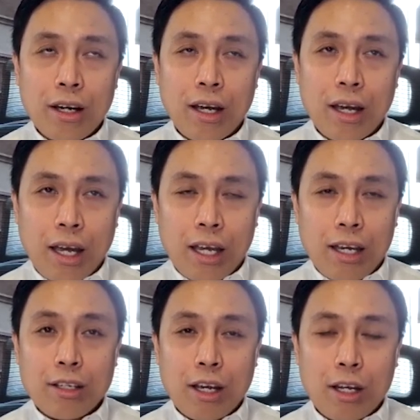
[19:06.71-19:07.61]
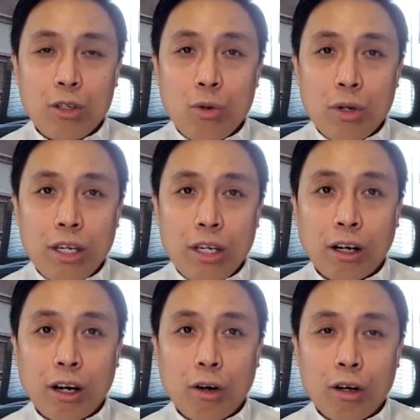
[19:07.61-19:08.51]
I guess, a new era
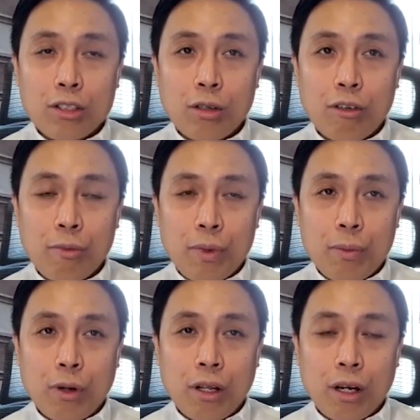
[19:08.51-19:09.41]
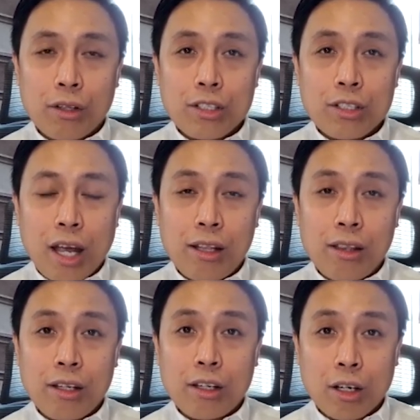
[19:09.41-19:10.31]
also of people understanding
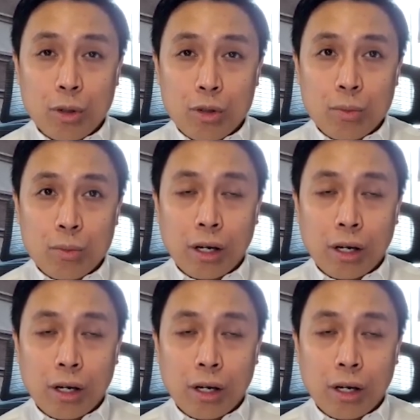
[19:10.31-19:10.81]
cryptos more?